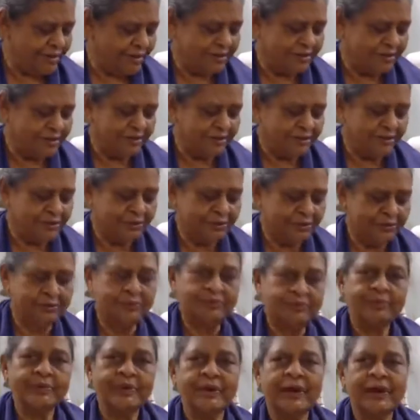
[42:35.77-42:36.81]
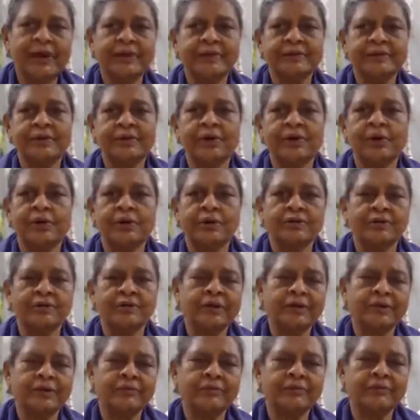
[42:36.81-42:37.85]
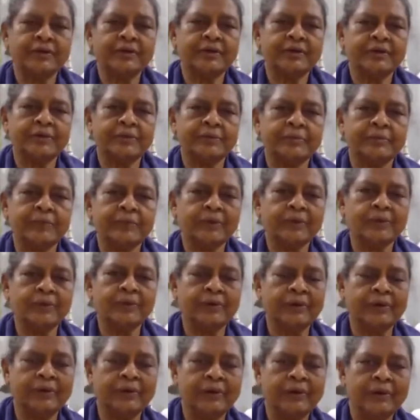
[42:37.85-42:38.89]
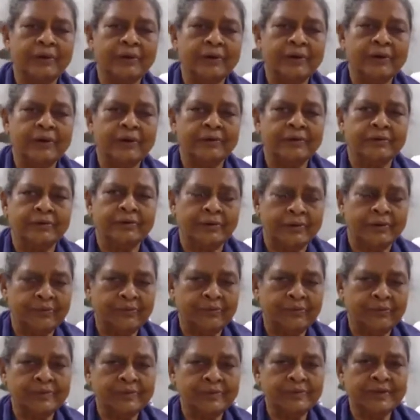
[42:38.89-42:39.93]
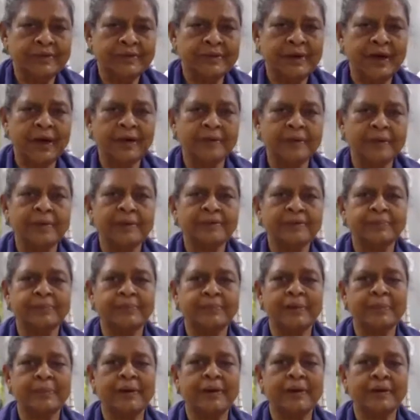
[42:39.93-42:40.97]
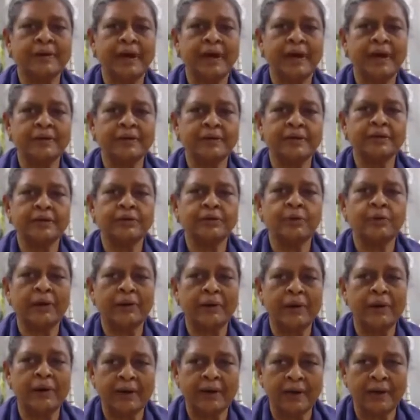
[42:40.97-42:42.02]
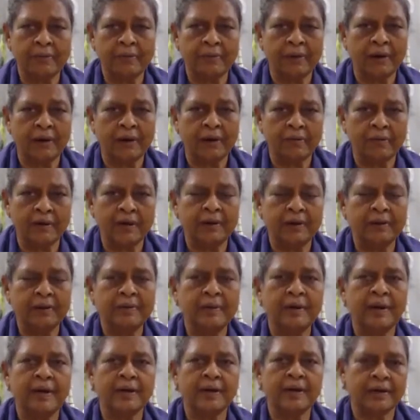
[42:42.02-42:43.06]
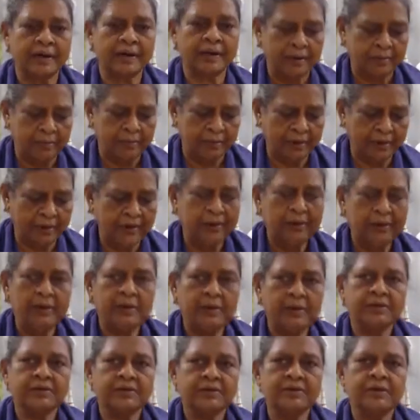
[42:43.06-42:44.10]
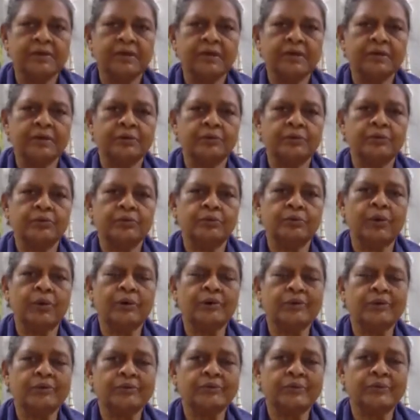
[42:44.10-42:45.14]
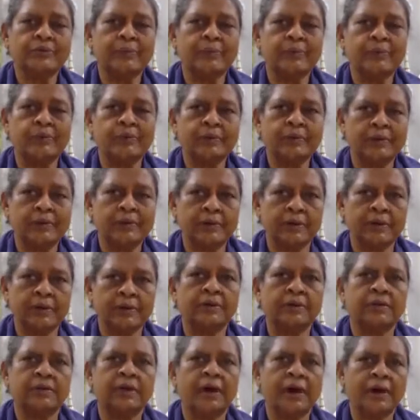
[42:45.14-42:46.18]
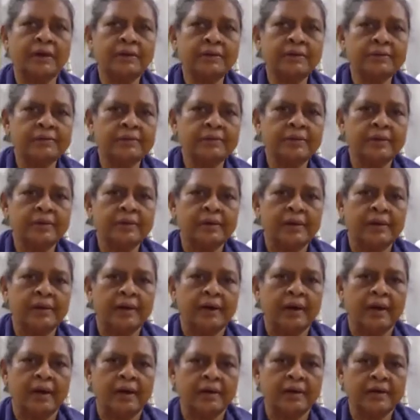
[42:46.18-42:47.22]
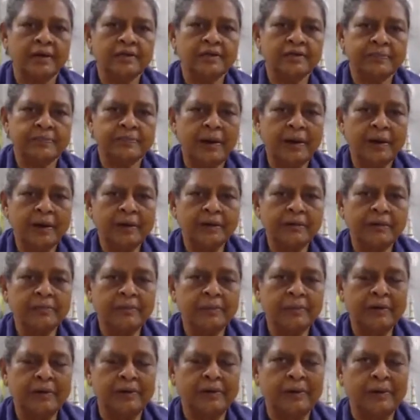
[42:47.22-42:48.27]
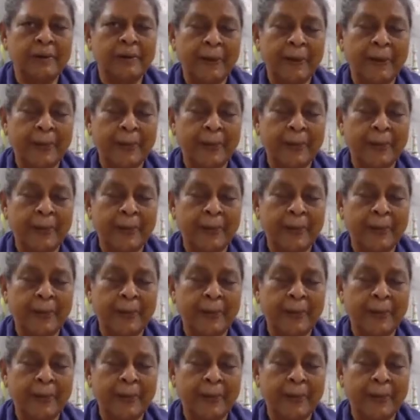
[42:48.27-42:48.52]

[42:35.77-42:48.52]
So when I think of the Bhikkhuni, first I must pay my gratitude to Ayya Kema, Venerable Ayya Kema. She who wanted to support the nuns and inspired me